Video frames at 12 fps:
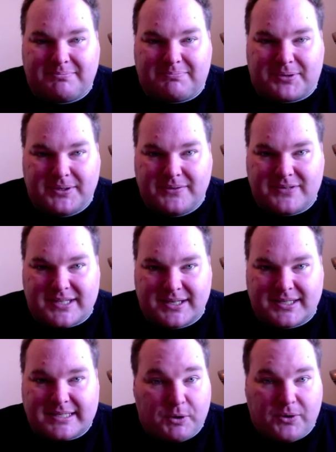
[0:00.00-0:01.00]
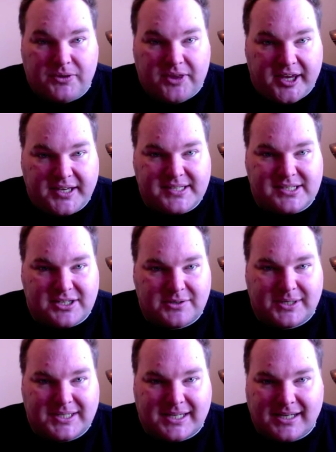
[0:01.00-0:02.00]
proves that small things do
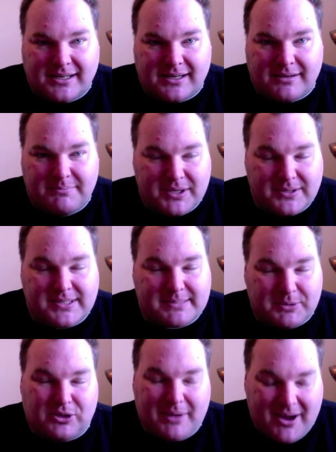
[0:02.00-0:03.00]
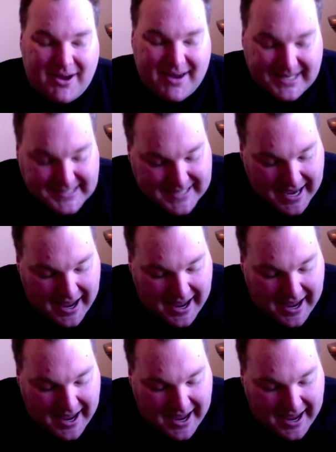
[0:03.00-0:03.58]
indeed amuse small minds.